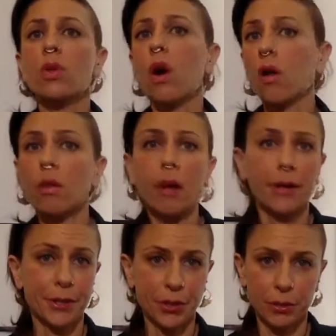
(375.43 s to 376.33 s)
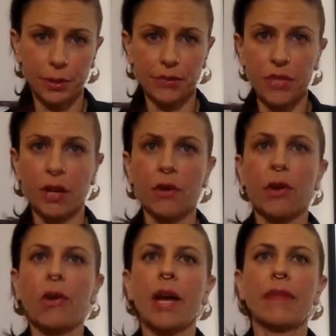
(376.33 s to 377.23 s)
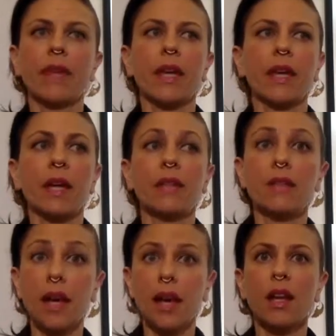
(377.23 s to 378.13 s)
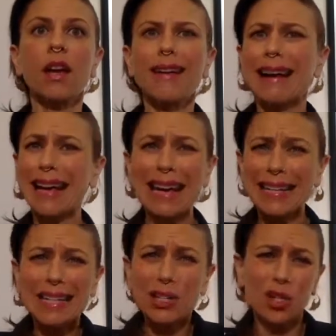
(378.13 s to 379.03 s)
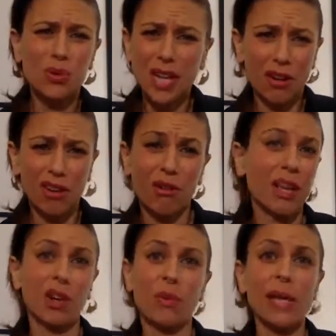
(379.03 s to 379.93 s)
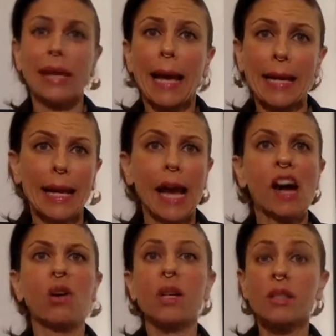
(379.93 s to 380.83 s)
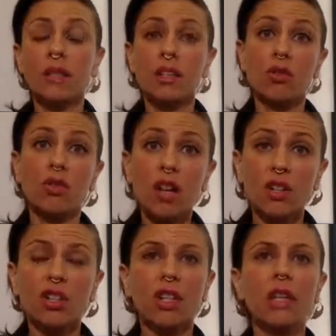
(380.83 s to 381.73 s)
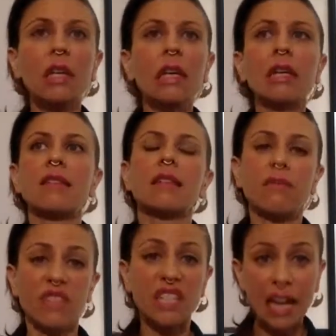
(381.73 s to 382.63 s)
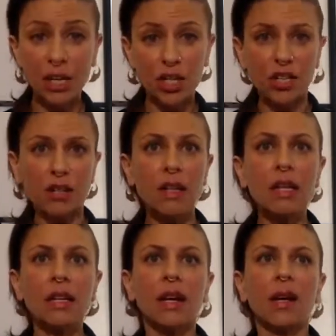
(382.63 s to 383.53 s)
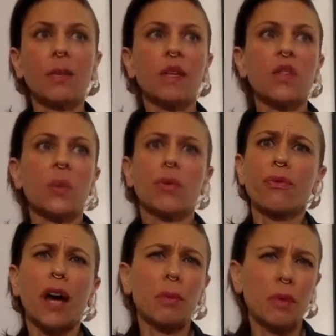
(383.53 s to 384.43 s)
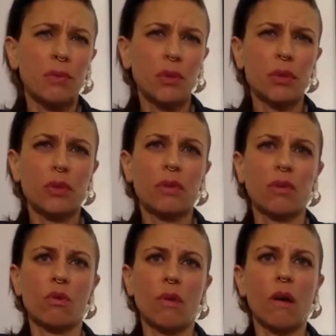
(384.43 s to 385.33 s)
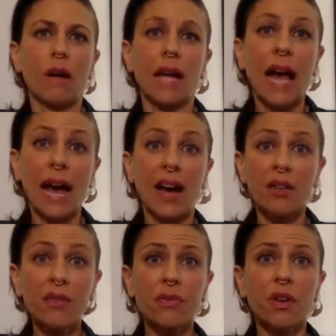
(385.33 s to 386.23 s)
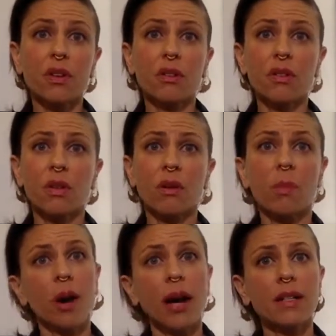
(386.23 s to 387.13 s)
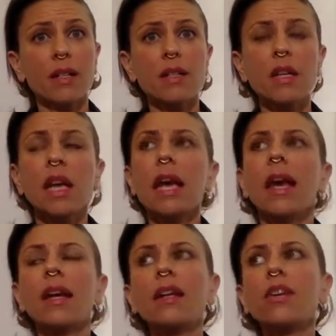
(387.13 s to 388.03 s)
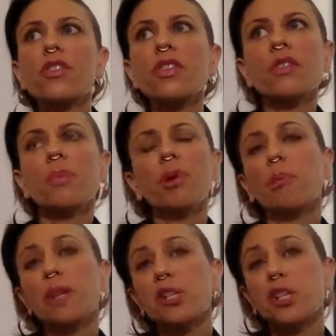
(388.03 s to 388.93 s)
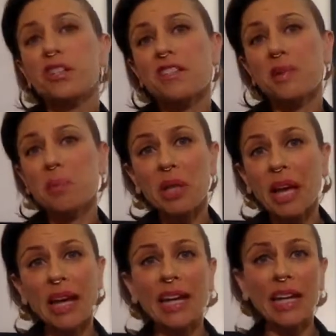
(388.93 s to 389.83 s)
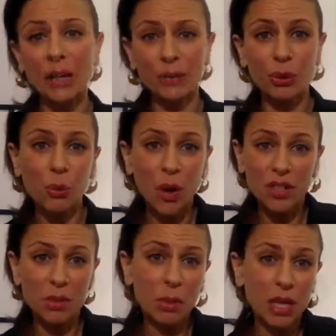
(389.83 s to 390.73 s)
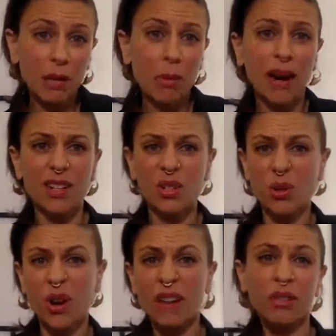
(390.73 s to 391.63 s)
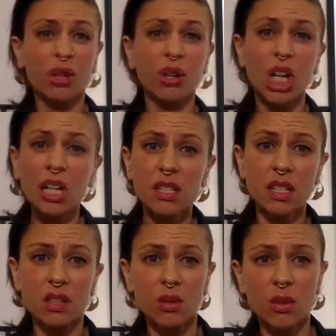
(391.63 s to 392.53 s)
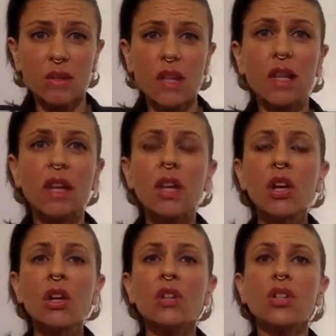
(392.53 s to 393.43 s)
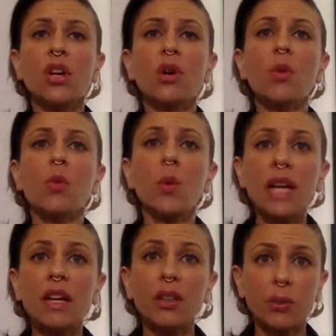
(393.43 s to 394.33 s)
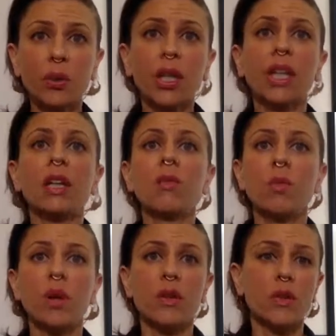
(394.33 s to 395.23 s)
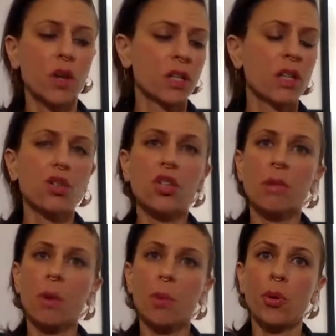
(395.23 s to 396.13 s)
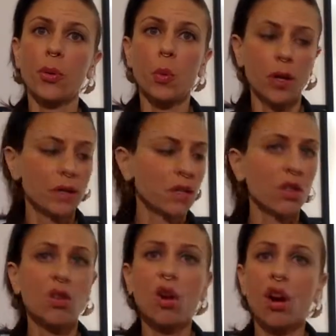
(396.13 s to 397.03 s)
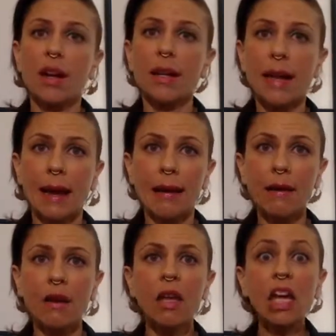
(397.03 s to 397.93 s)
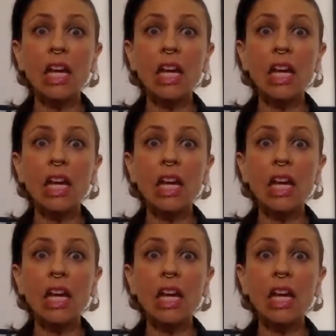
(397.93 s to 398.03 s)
was all about integrative tarot, and like I said, I can't teach you tarot in a week anyhow. It's an introduction, it's an invitation, it's a refinement for those of you who already have a practice, and just permission to play if you want to begin a practice or have curiosity towards it. So week 3 was initially about pulling one single card a day,